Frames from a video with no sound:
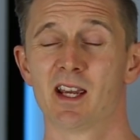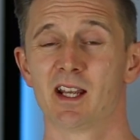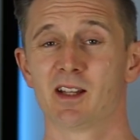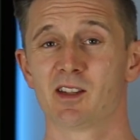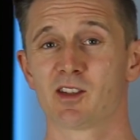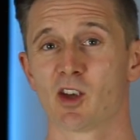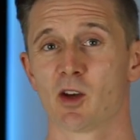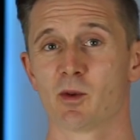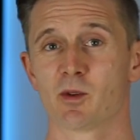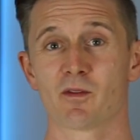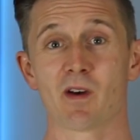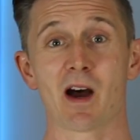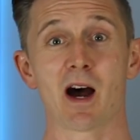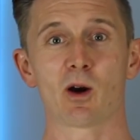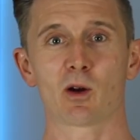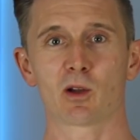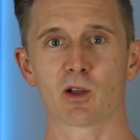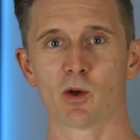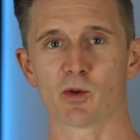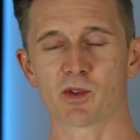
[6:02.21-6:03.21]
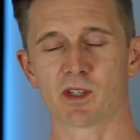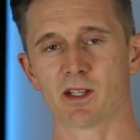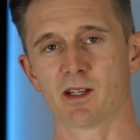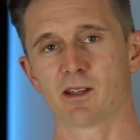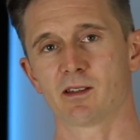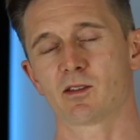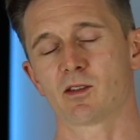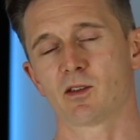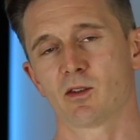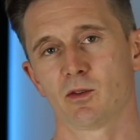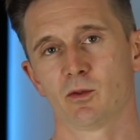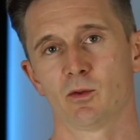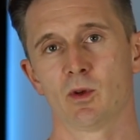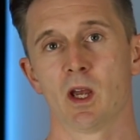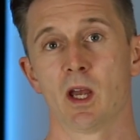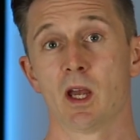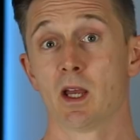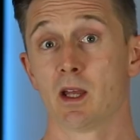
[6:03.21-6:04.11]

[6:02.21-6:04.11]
in terms of how close it is to